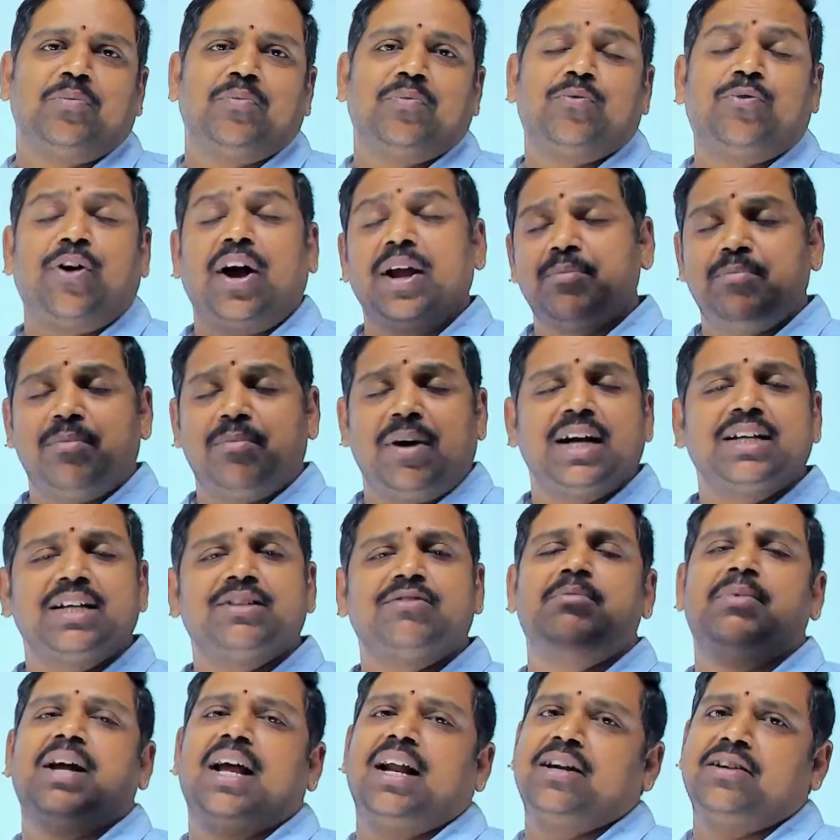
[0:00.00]
5 marks from
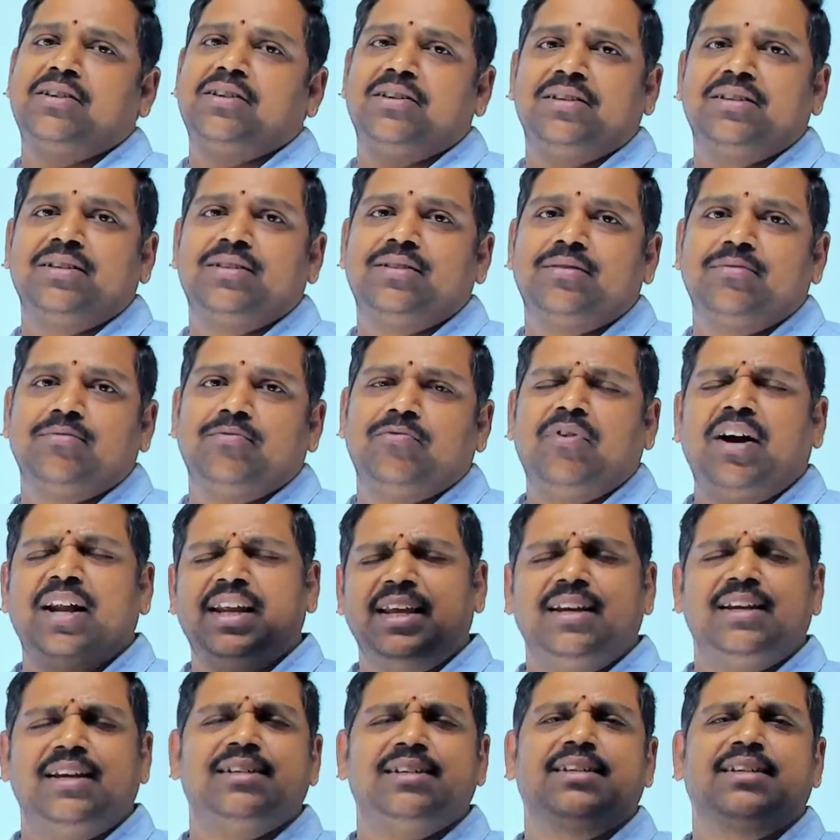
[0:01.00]
directions.
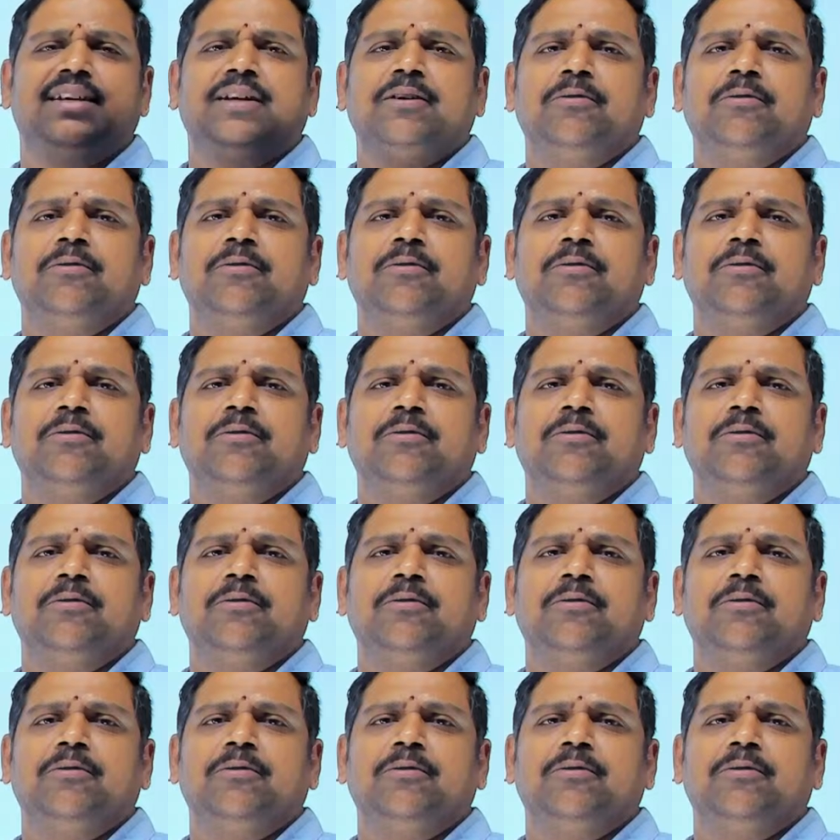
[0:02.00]
Very easy.